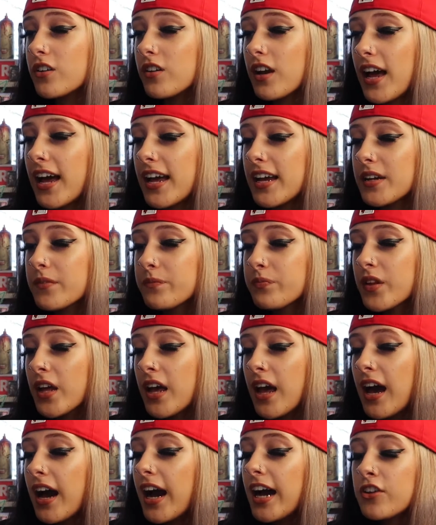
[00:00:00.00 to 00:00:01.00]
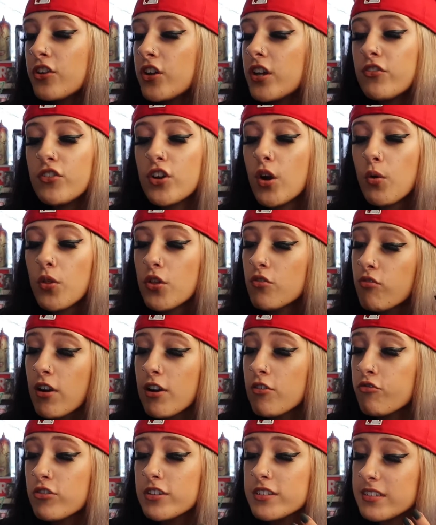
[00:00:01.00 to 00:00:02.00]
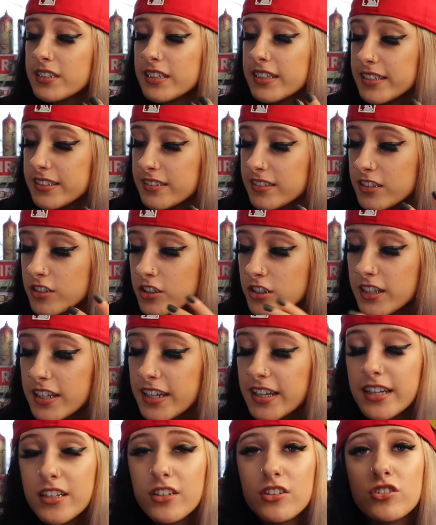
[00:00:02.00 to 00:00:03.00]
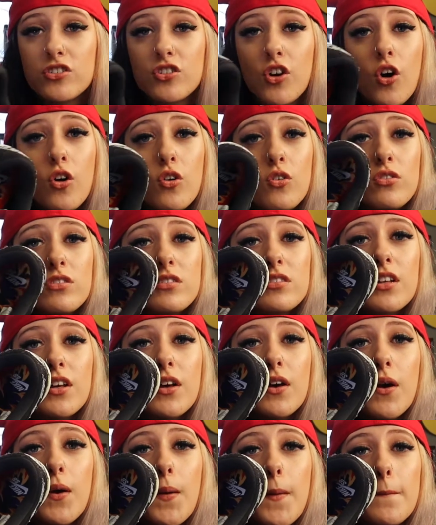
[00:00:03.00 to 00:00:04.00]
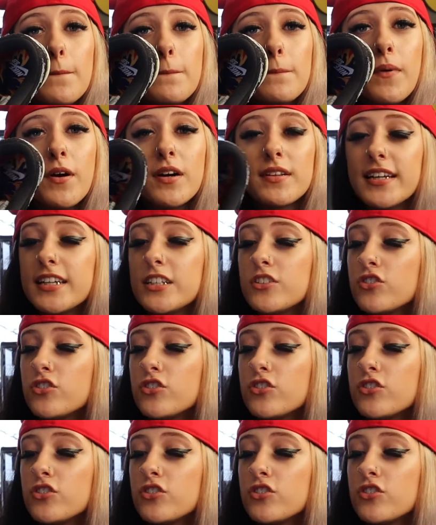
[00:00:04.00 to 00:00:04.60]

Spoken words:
Like, I don't even know what the reference is to the inner soles, but they